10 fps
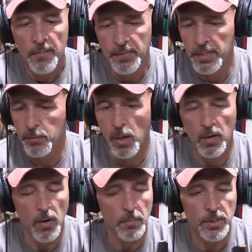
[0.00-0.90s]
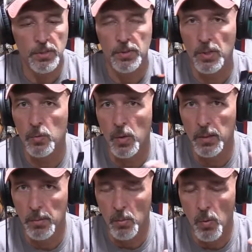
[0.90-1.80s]
This firearm shoots
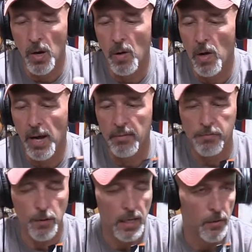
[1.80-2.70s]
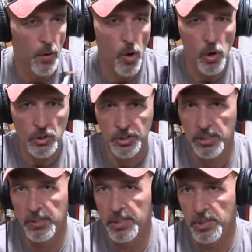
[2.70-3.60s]
incredibly well. I have fired all
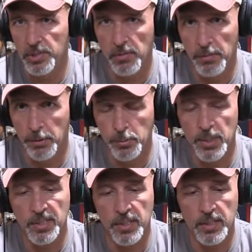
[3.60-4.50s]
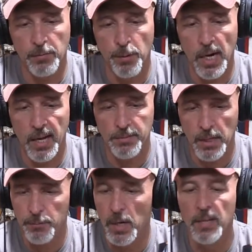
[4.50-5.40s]
series of the 365s.
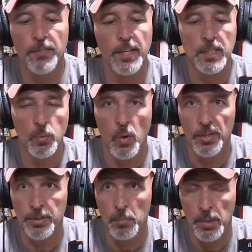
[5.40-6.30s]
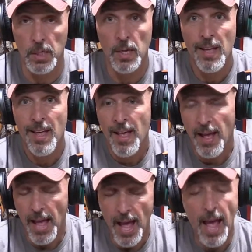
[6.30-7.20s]
I find this one to be
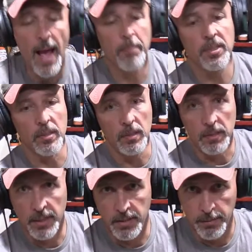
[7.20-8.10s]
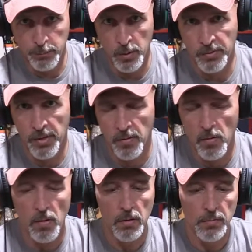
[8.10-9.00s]
absolutely different than
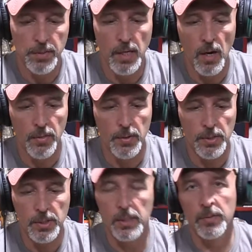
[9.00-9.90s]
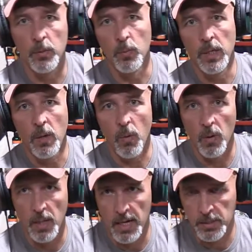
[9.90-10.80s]
all of the others in the
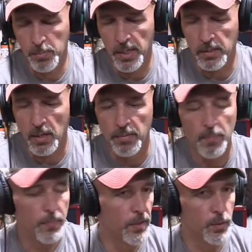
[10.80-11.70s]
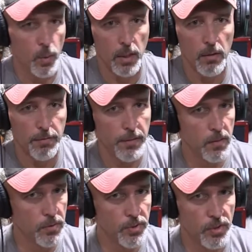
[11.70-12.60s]
recoil aspect of it. The trigger
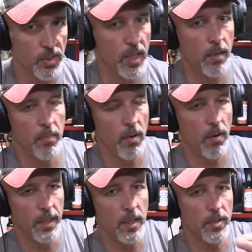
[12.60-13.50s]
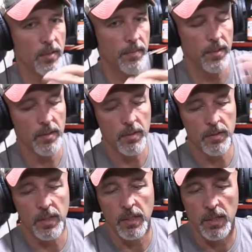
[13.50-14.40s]
feels the same on each of
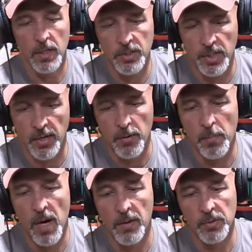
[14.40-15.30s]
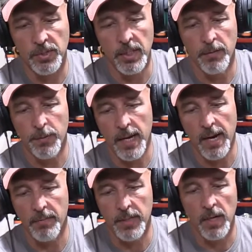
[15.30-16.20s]
the standard models if they
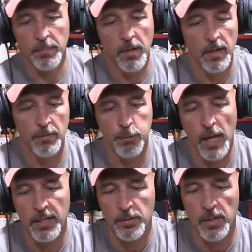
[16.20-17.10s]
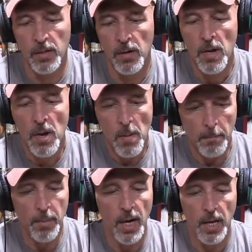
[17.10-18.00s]
have the upgraded flat trigger,
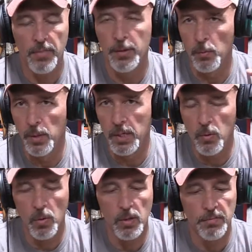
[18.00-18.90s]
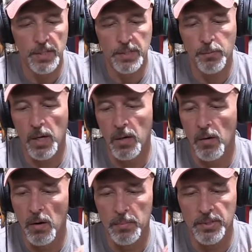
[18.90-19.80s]
but the recoil of this
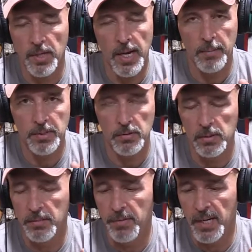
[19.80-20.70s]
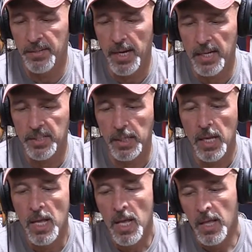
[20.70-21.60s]
firearm is absolutely fantastic.
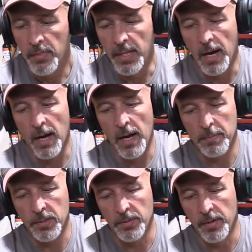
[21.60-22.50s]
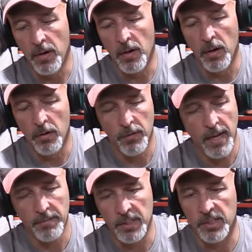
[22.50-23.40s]
The option of
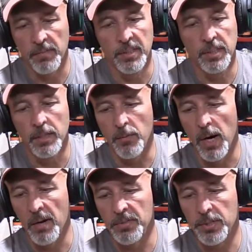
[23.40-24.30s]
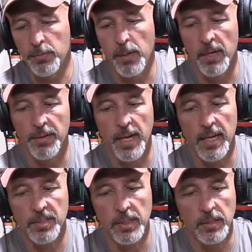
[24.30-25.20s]
having 17 rounds is
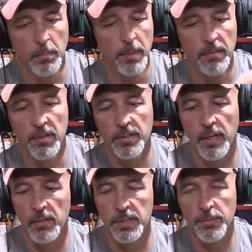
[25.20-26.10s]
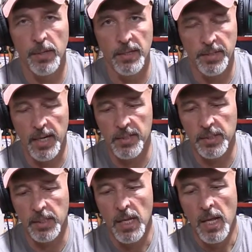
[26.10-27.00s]
fantastic. The beaver tail is
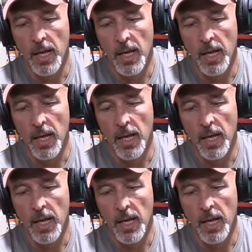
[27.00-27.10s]
fantastic.